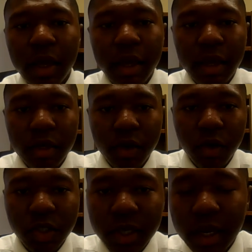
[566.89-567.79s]

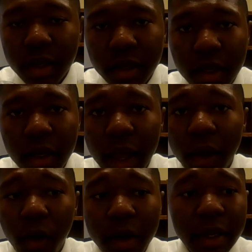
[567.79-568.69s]
in shedding
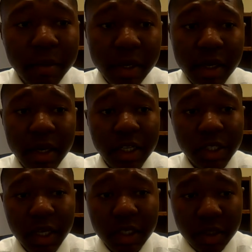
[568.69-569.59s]
light on immediate
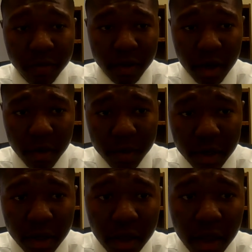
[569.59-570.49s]
initiation of
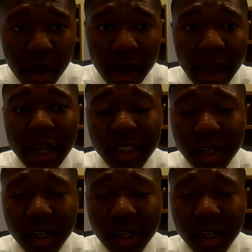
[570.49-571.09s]
therapy at